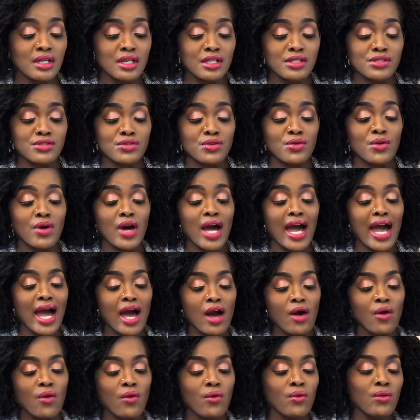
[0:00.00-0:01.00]
So
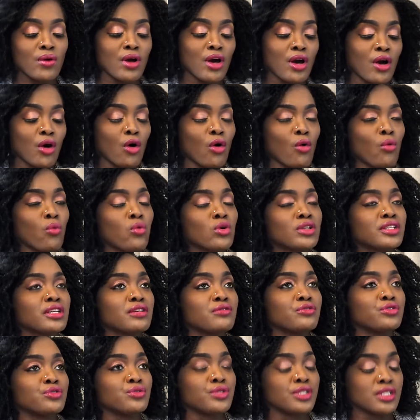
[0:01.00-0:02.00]
how or what
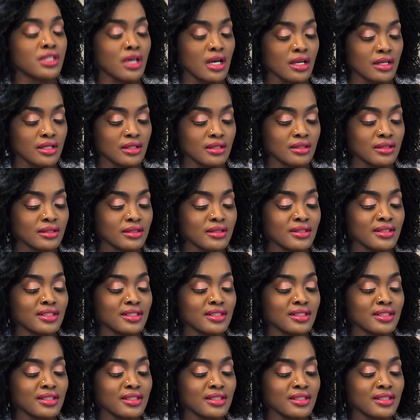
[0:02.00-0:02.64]
have you done